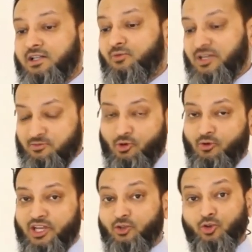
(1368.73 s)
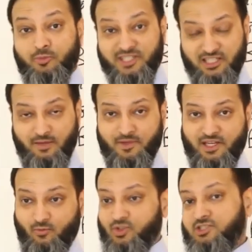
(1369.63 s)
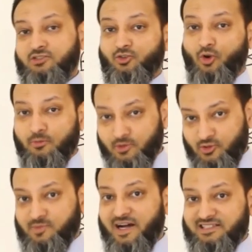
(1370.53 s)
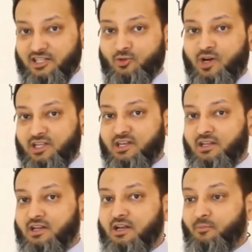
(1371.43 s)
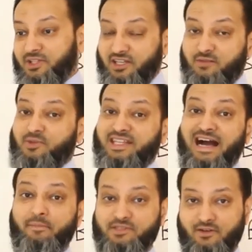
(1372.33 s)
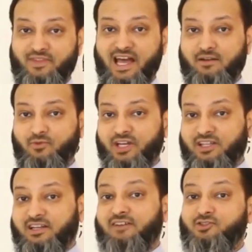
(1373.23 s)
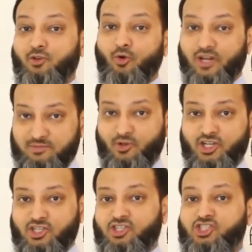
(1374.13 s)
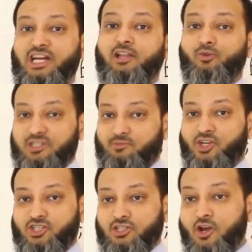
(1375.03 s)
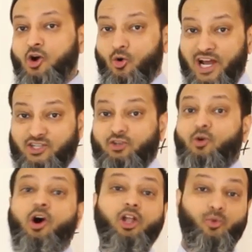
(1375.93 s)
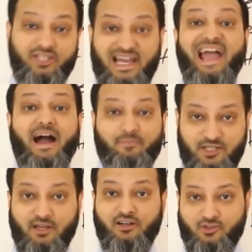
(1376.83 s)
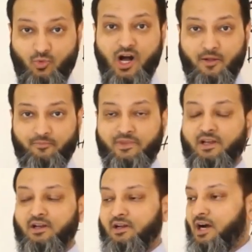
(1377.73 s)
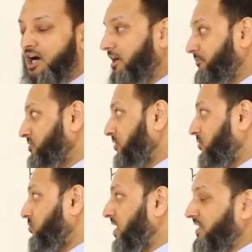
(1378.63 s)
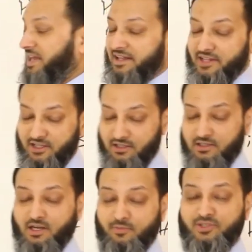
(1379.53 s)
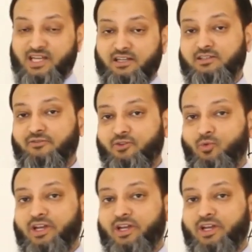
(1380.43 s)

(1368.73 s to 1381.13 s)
respiratory rate, you could be tachypnic, which is the normal response that you want to get, but they could be the opposite of that, right? They can have slow respirations, shallow respirations, or actually go all the way to apnea as well. So that they can present in different